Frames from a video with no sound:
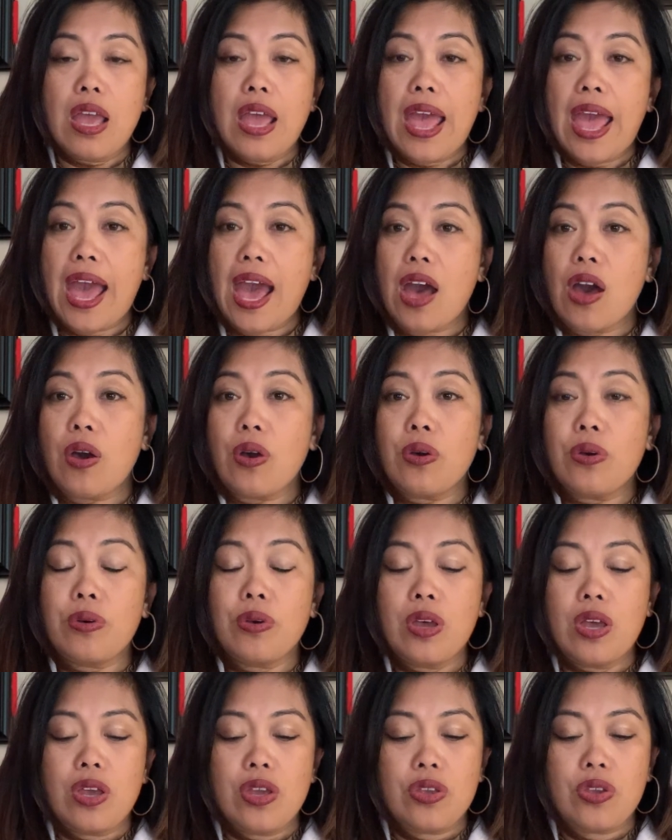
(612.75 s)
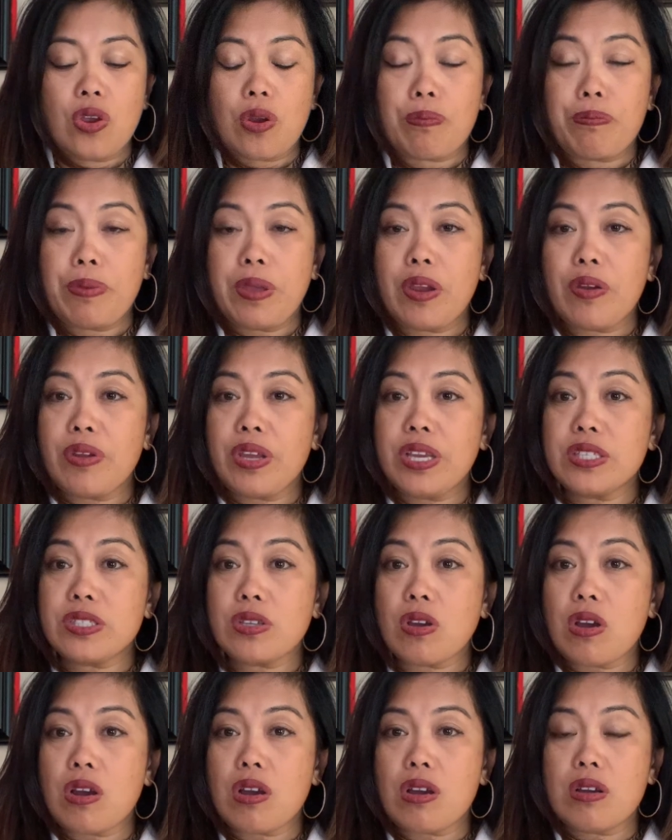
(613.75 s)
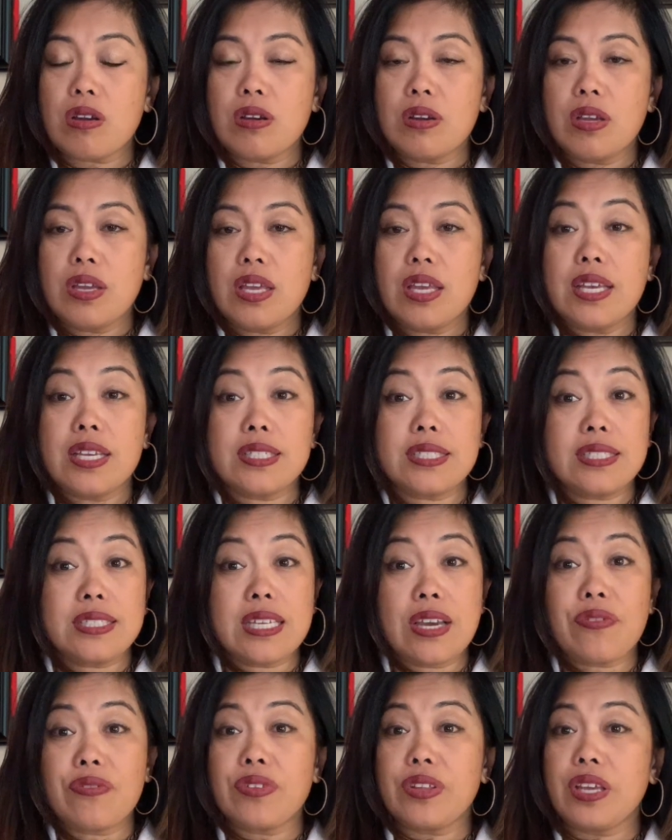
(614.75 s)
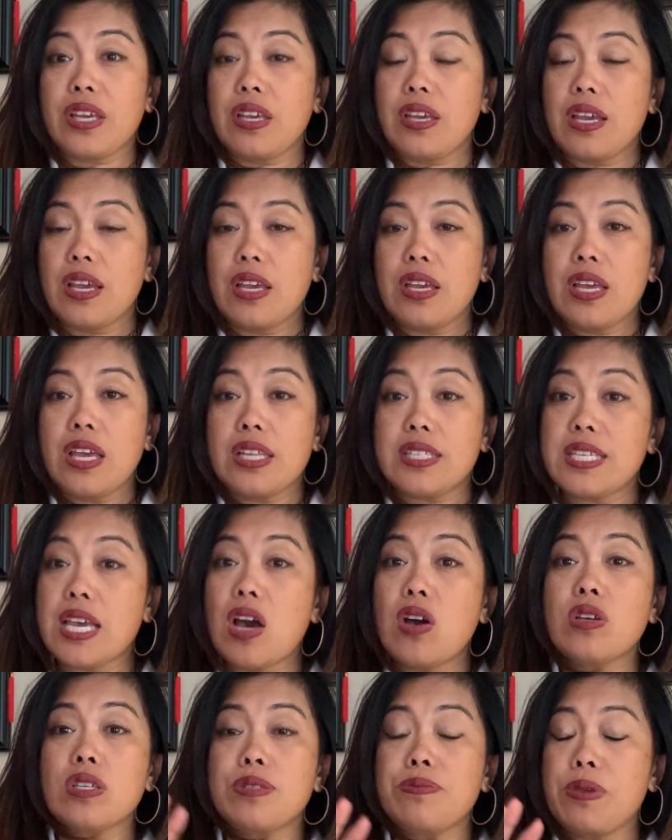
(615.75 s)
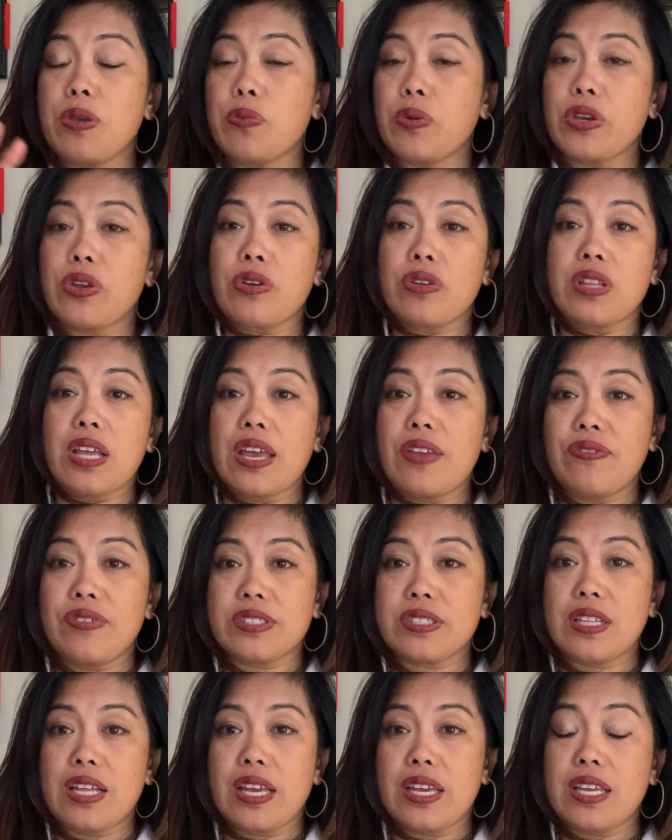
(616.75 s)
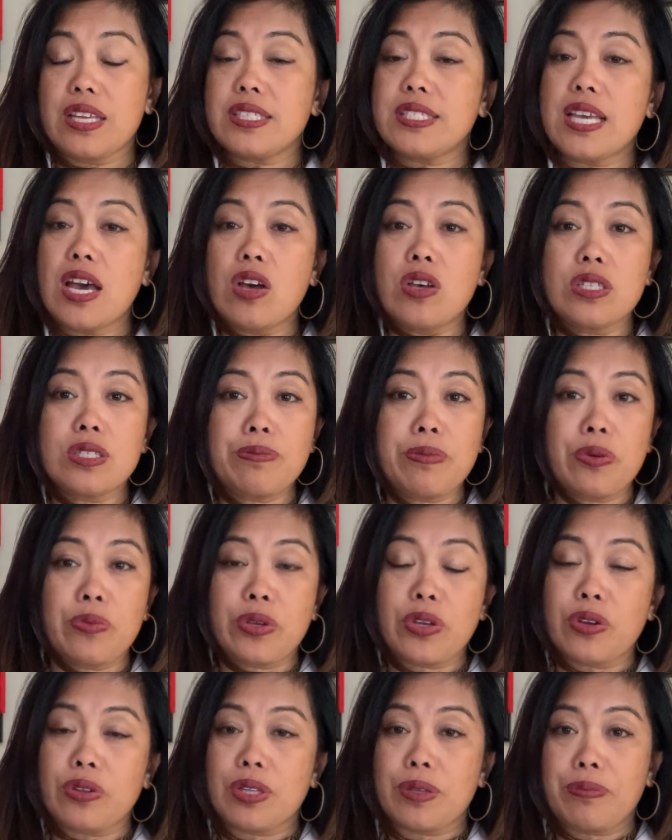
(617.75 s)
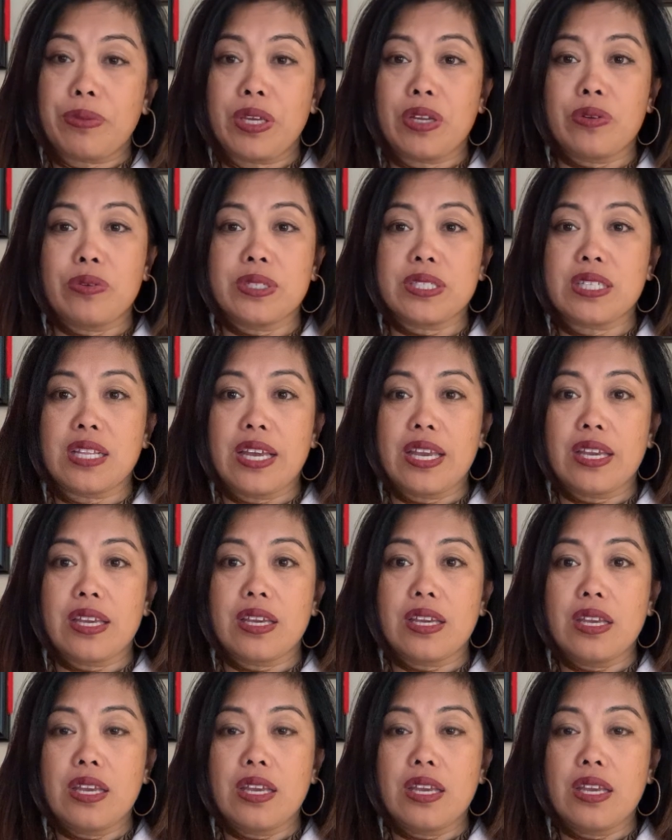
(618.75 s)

How your periods are is definitely, it tells me what your life is like. It tells me what your libido is like.